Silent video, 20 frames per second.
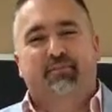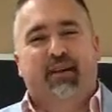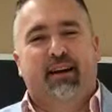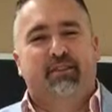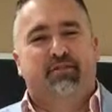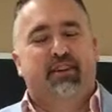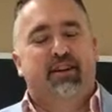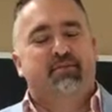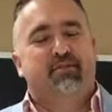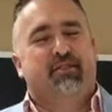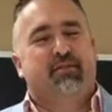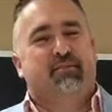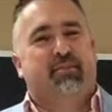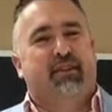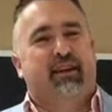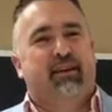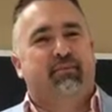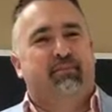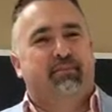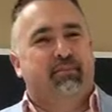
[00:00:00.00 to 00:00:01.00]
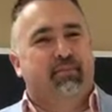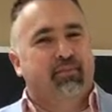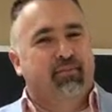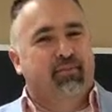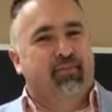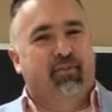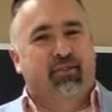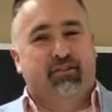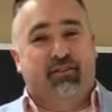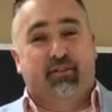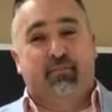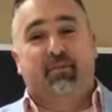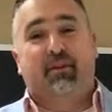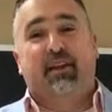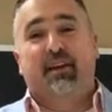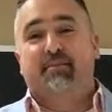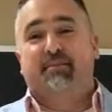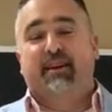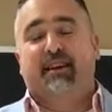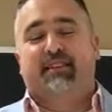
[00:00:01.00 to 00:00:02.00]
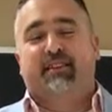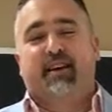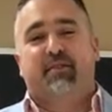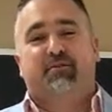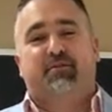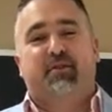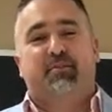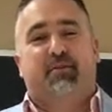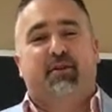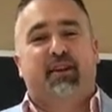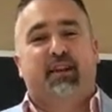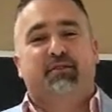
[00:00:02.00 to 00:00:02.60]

My dream was to play big-time football.